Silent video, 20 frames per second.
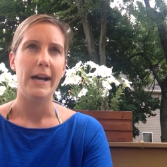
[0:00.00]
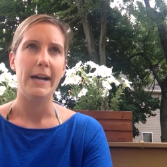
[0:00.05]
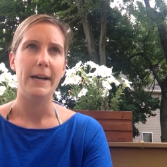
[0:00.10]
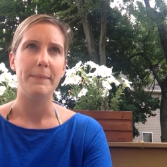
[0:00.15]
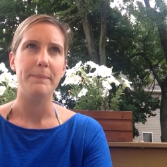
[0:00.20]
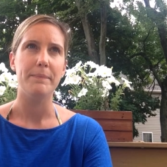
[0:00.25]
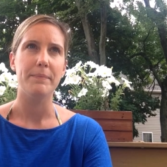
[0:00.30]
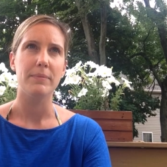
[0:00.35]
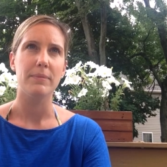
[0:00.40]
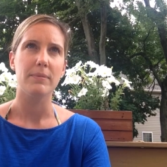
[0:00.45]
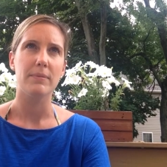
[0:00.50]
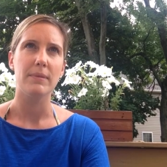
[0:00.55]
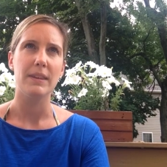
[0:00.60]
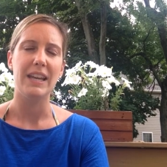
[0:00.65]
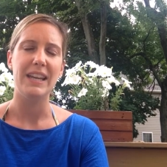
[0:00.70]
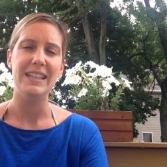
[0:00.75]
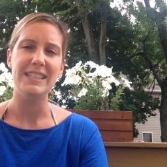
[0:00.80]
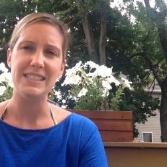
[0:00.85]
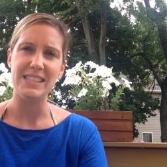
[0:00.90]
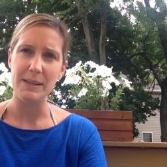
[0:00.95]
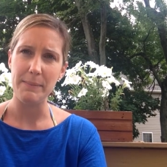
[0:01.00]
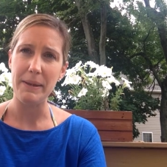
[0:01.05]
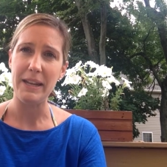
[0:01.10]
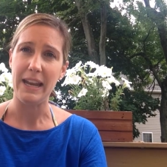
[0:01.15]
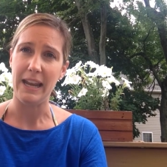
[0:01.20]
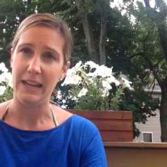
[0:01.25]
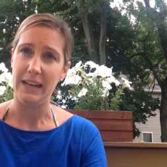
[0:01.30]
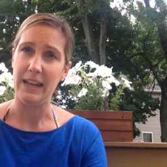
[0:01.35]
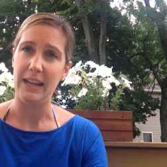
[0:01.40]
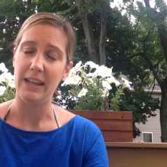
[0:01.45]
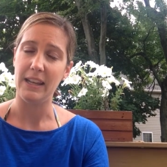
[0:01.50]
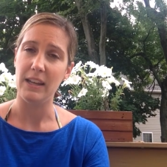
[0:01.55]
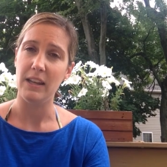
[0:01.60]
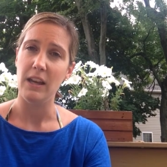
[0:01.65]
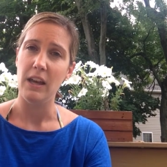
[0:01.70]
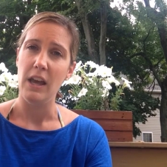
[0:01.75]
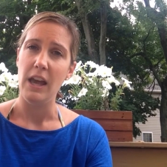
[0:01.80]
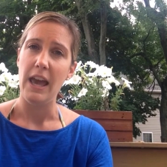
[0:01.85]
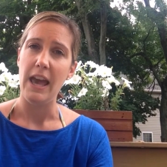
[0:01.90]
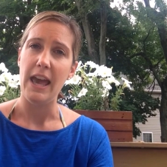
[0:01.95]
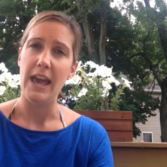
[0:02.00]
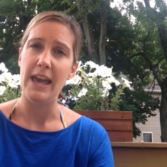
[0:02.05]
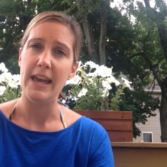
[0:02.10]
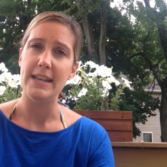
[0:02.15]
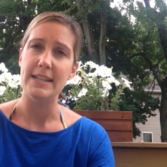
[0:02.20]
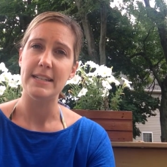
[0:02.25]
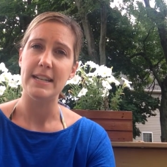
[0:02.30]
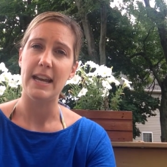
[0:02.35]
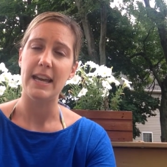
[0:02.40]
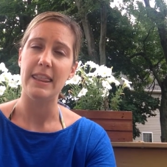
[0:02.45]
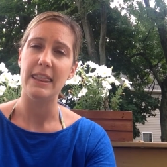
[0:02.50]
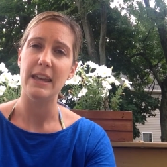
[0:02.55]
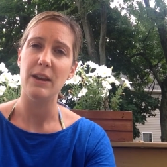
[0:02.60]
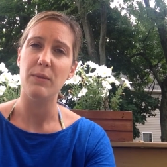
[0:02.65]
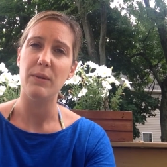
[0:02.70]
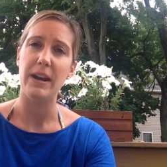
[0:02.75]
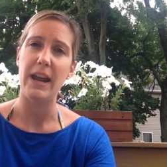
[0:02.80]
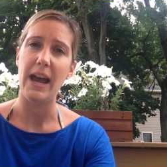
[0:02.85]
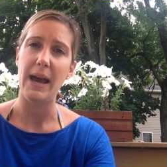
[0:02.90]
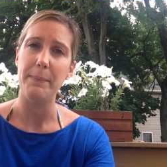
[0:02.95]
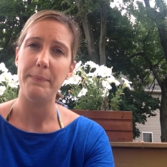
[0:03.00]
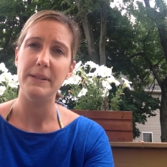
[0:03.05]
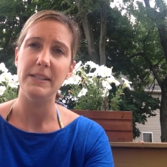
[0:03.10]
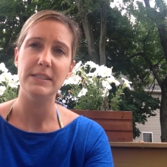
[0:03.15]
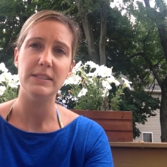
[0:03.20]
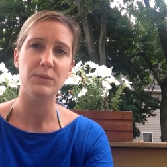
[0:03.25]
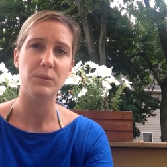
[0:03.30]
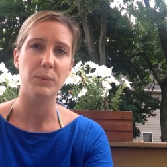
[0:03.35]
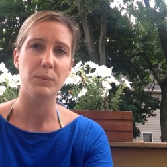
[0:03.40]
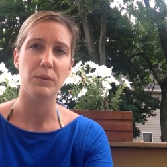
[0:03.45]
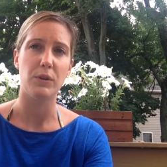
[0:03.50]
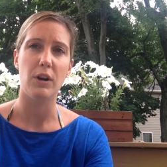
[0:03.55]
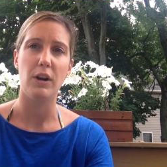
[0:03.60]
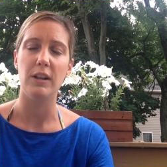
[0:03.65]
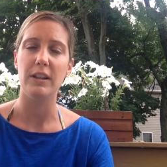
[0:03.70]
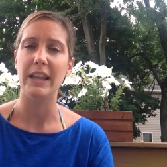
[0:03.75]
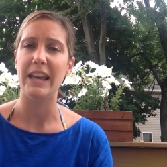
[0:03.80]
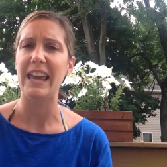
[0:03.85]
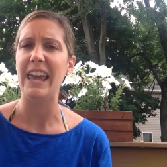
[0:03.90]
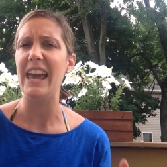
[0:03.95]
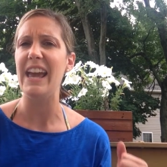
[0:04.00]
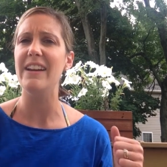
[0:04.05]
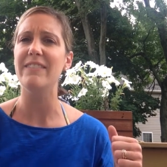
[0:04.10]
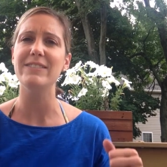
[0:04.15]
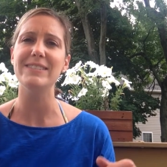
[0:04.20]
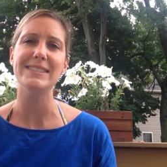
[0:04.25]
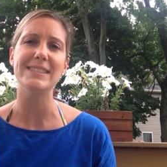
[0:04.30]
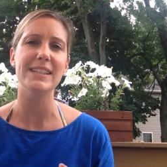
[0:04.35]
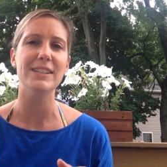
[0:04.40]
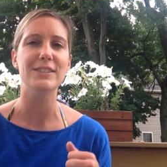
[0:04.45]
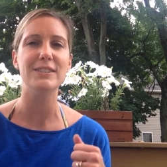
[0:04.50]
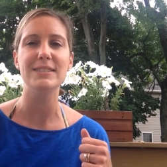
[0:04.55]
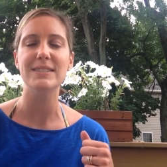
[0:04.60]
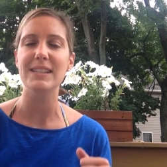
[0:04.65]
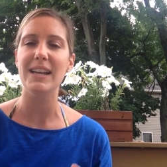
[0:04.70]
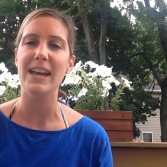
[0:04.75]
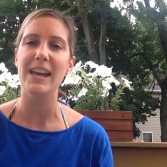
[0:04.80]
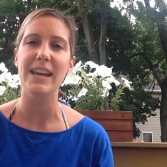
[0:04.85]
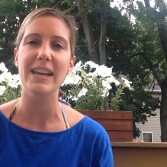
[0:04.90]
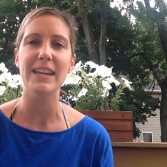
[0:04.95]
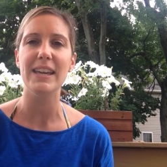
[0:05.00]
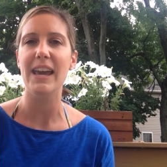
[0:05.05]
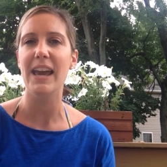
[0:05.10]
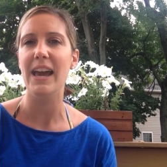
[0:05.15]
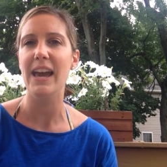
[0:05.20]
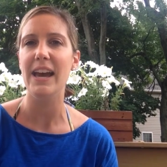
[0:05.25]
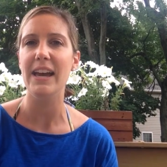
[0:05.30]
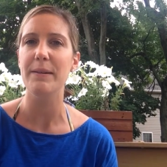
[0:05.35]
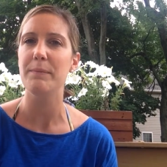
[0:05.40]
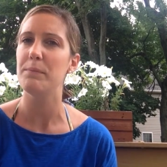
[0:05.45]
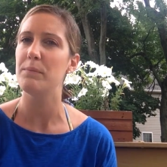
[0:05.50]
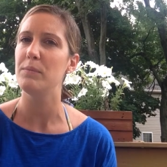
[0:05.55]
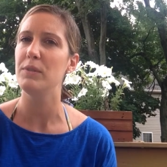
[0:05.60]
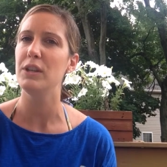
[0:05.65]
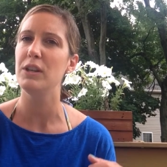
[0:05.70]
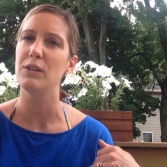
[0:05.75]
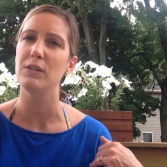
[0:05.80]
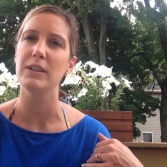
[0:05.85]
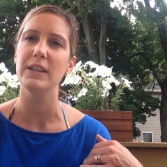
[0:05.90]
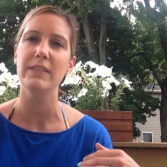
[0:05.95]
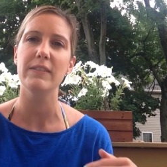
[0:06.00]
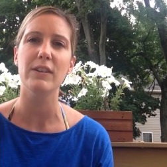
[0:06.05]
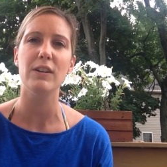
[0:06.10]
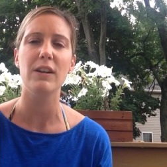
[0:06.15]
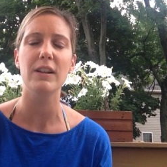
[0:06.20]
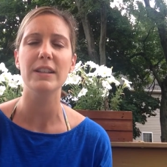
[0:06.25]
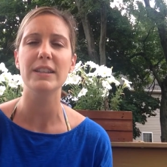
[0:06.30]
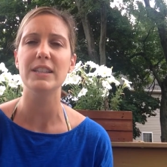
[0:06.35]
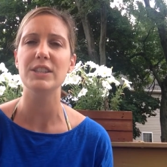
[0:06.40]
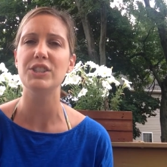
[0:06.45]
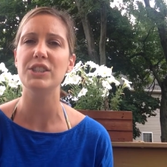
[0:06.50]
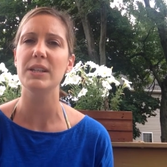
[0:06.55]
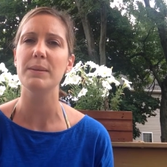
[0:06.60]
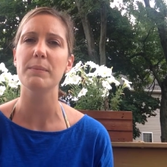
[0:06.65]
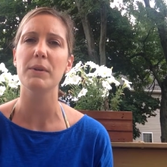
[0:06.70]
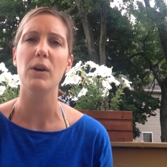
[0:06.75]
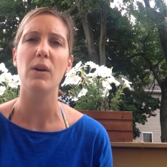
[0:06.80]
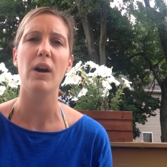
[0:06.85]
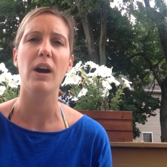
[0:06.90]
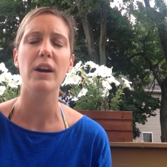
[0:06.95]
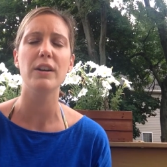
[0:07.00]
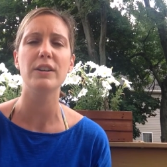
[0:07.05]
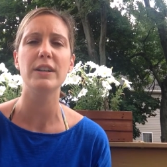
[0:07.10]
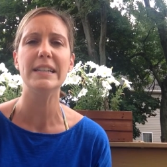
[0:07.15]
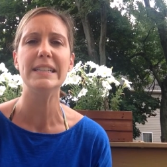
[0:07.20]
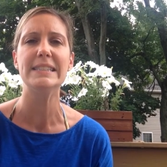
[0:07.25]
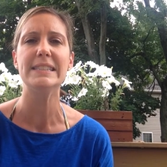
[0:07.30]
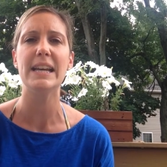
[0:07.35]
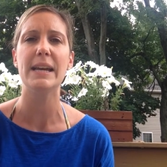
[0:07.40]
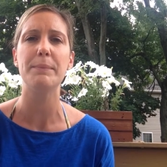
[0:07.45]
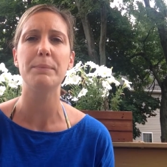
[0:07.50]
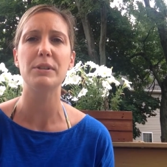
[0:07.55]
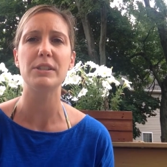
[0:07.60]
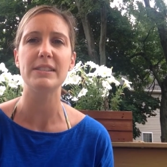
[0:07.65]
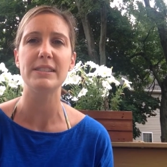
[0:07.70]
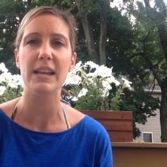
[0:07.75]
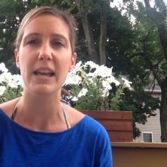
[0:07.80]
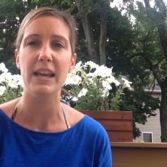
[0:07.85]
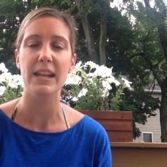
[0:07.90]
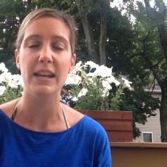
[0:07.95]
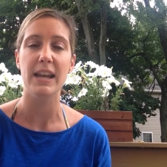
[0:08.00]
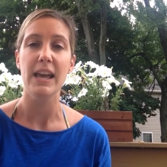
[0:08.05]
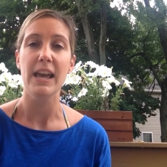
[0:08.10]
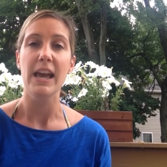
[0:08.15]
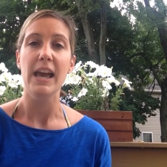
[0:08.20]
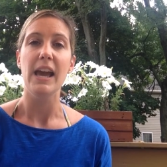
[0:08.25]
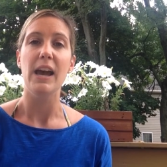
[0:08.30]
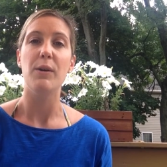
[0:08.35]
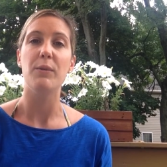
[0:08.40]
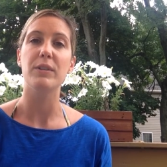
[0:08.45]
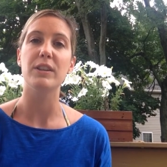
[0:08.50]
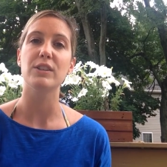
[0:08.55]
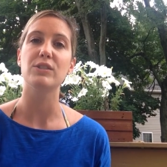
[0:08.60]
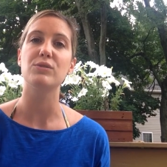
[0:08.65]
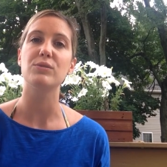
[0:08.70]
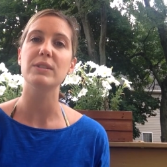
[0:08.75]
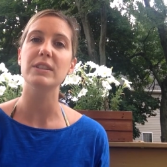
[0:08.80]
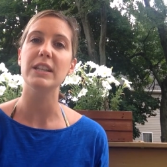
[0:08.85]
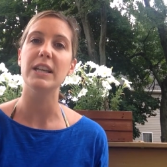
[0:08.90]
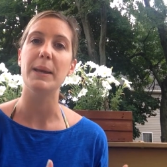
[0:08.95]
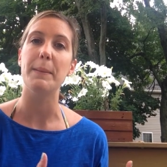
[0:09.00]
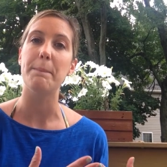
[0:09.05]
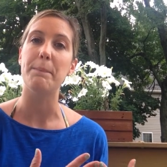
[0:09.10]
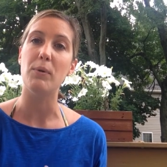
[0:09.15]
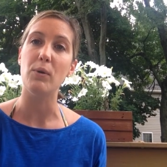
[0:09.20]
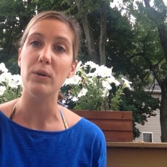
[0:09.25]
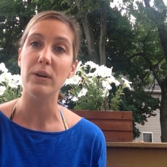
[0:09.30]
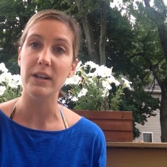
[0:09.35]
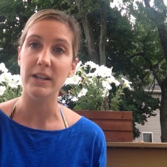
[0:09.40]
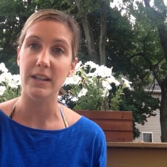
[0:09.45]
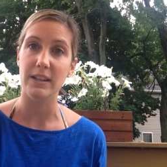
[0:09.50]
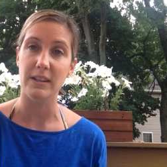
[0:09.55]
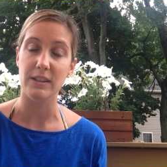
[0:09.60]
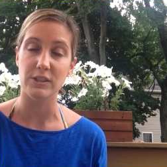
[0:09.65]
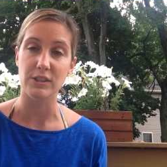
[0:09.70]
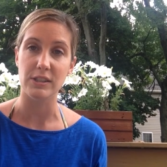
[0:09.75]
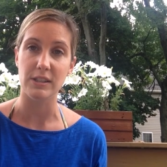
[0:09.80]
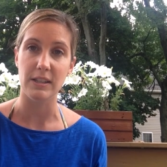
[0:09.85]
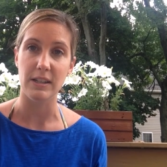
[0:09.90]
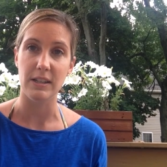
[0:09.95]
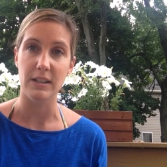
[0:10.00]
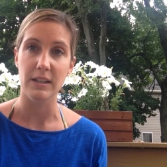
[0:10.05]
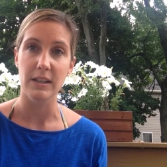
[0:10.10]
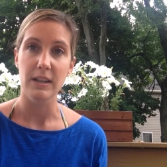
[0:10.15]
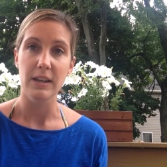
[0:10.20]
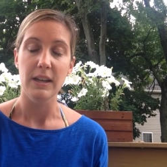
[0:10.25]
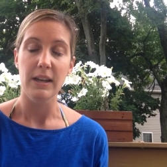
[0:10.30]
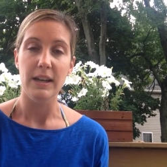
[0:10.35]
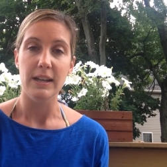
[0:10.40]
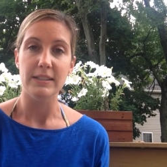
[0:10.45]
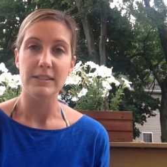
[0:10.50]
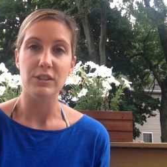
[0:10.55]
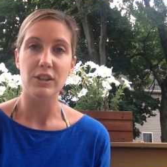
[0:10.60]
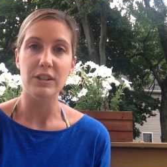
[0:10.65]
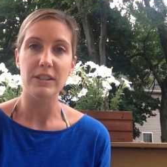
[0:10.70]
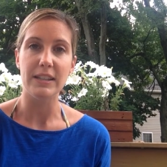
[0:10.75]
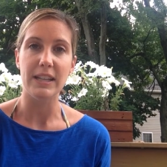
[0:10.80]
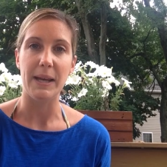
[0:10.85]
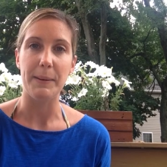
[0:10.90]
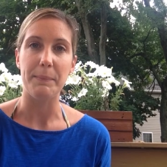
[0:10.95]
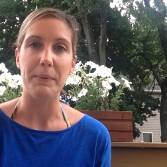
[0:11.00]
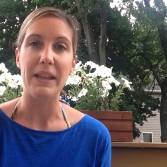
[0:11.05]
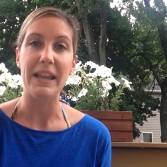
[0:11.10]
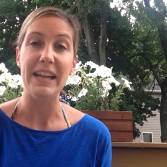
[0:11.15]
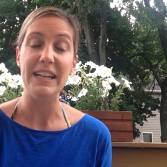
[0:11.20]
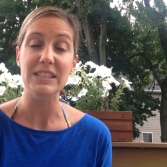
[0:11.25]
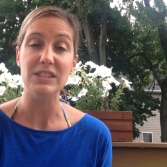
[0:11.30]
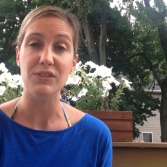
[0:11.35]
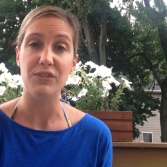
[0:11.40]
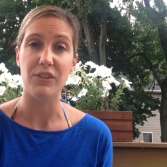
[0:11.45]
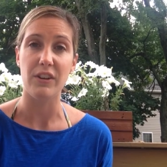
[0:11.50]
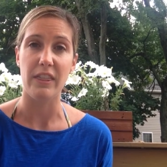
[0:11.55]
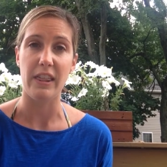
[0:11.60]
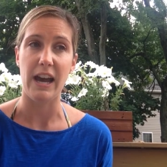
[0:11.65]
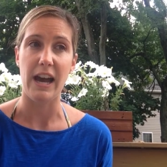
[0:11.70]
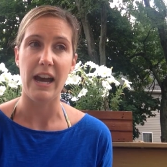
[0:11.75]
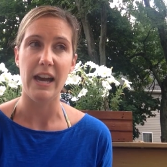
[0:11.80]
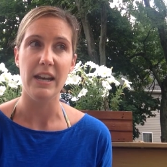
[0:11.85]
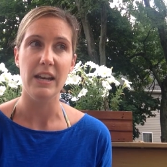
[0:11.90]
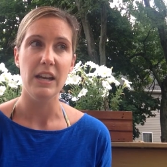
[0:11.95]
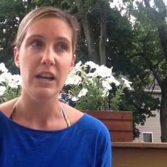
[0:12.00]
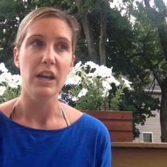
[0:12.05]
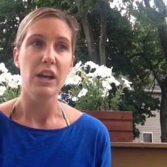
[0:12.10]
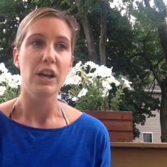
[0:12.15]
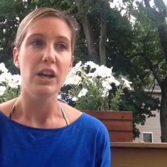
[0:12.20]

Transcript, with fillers: um, intimidating. And I think what happens when we're all like, every single day, yeah, you know, leave it all at the gym, go 110%. And while that's really important and there's a, certainly a place for that,